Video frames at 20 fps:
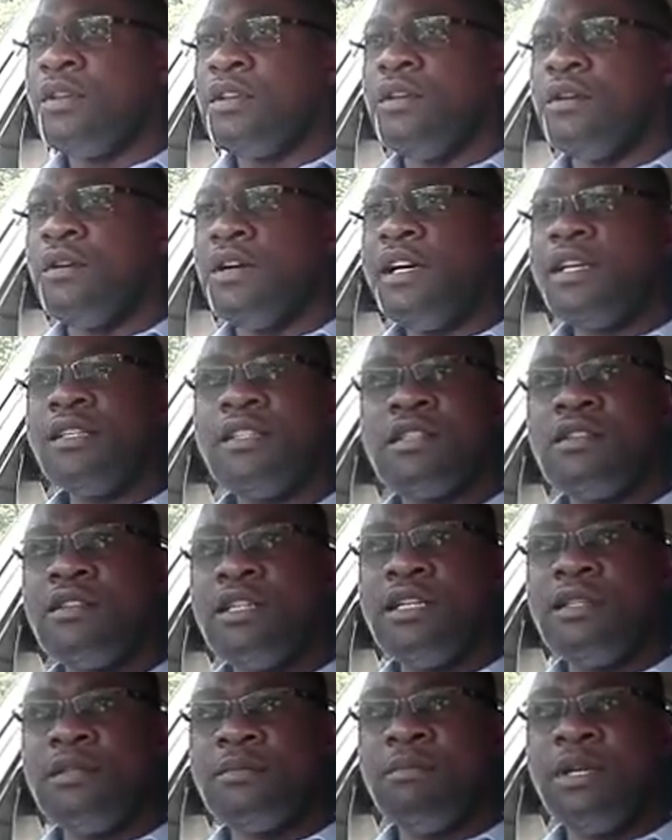Your A
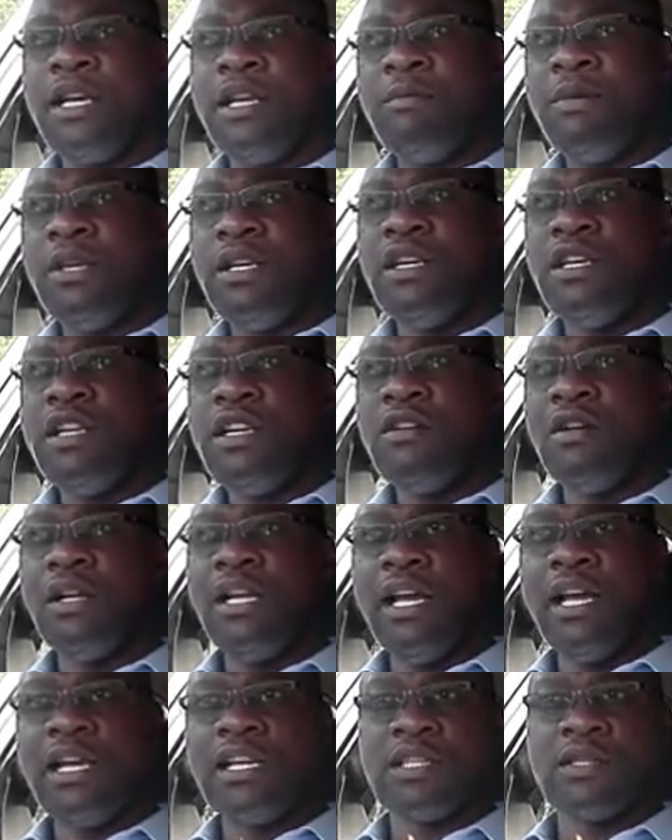student may be in your
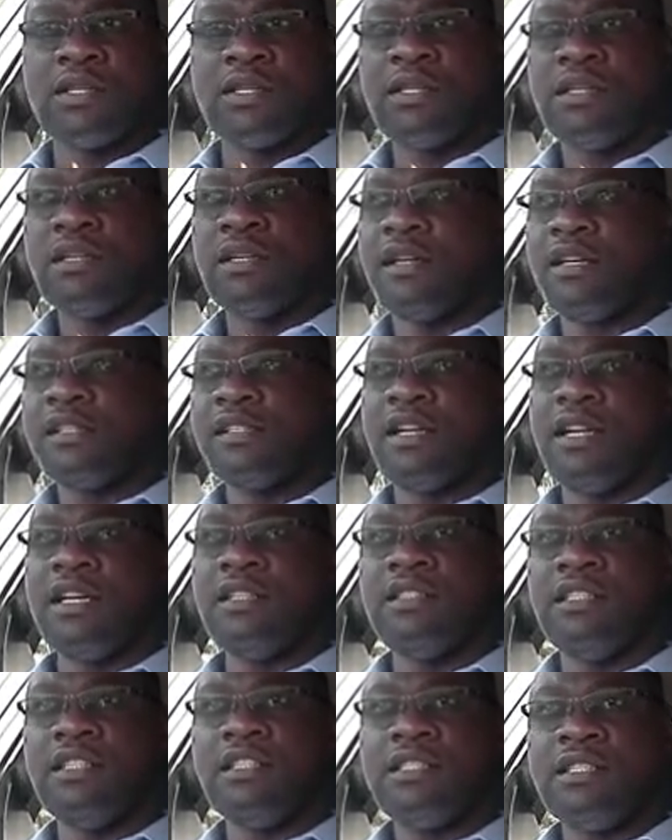legs as an
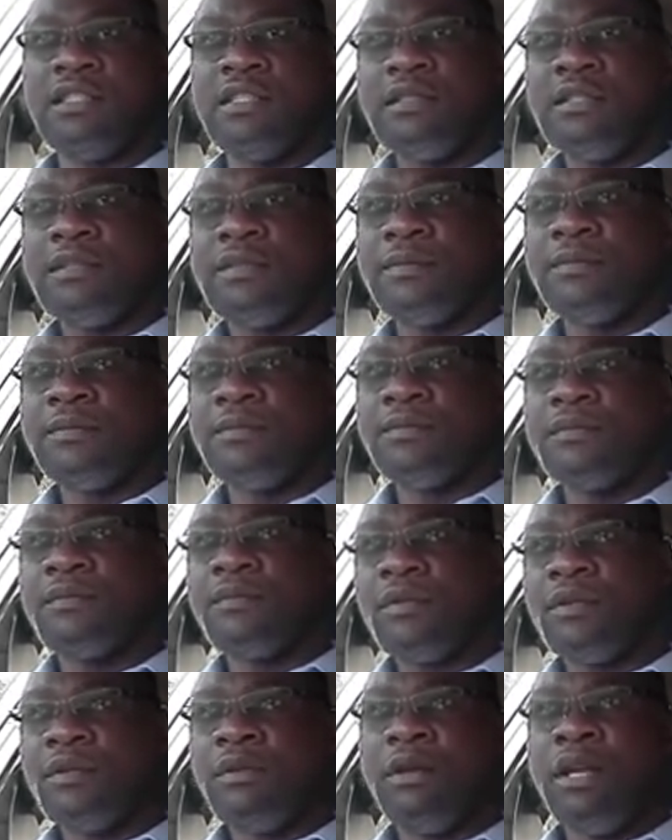athlete.
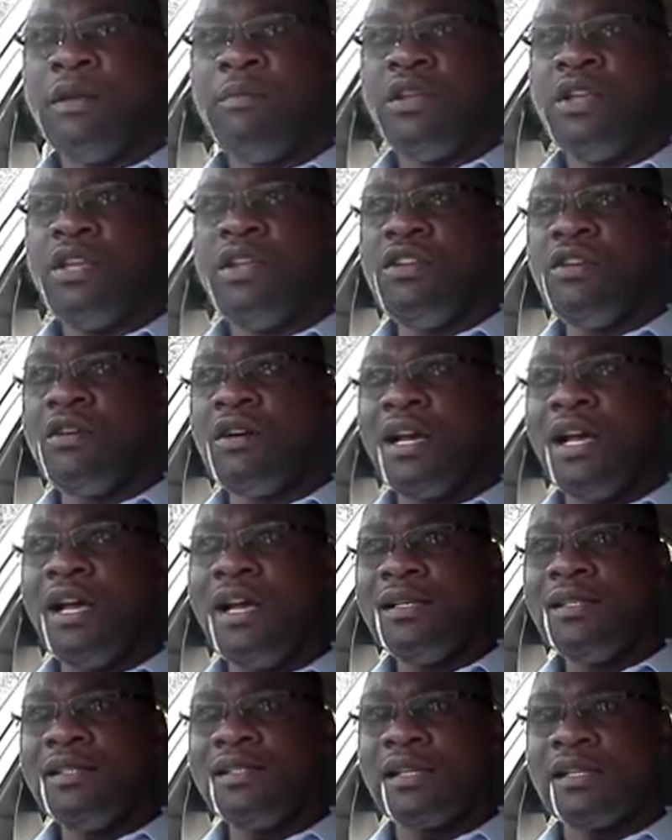It may be in your
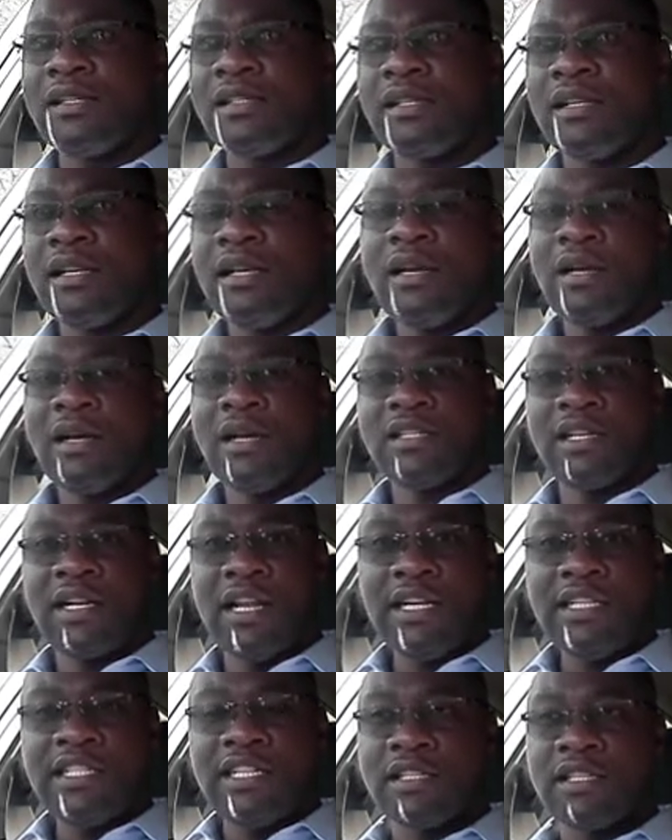hands as an
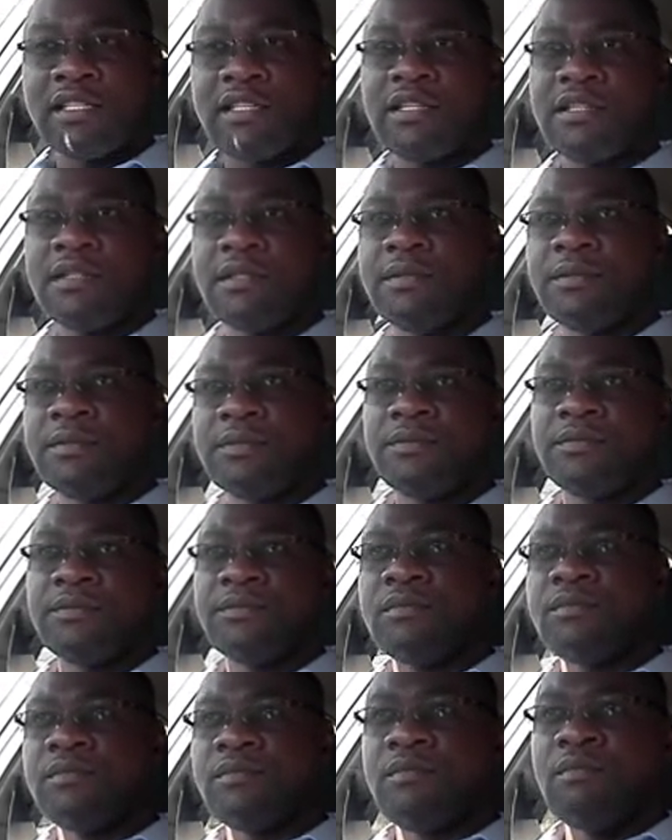artist.
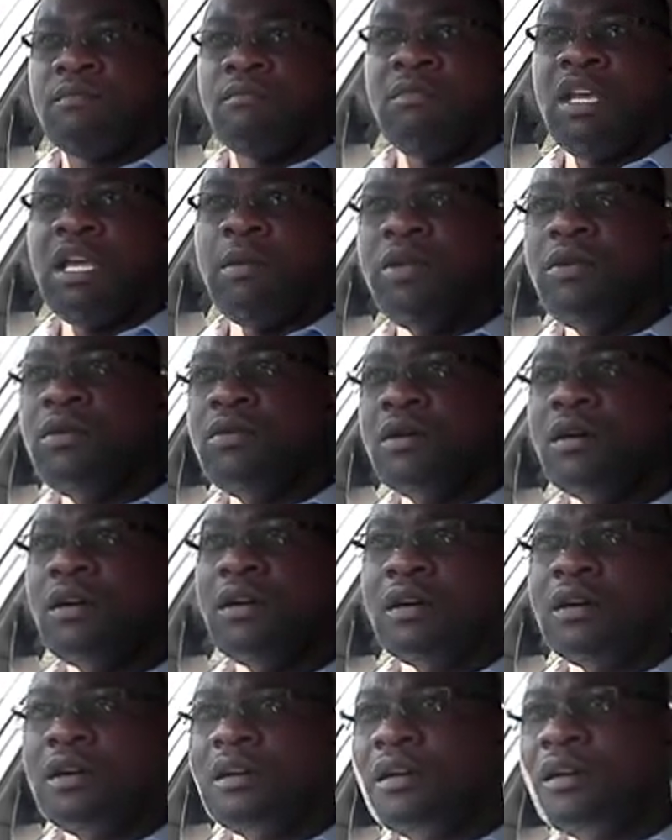Maybe
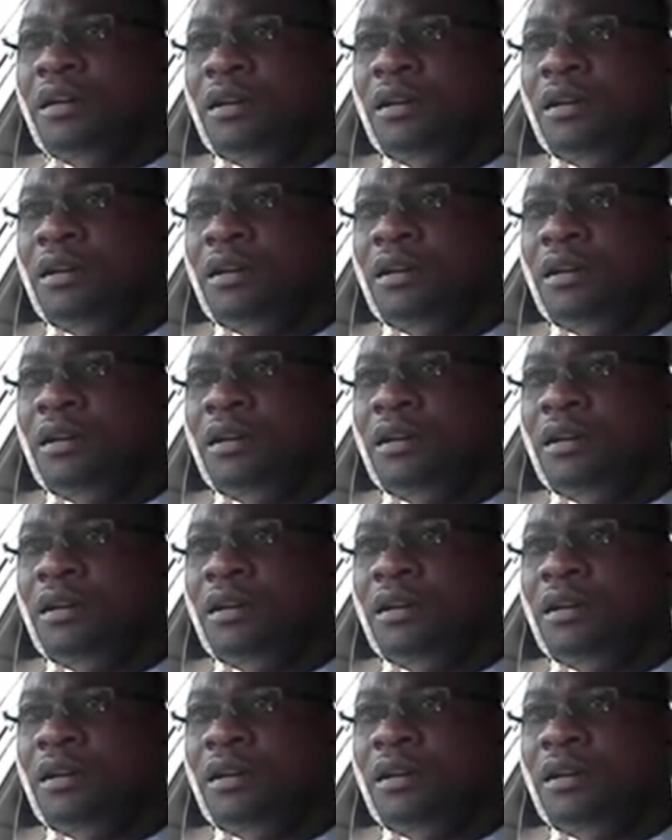it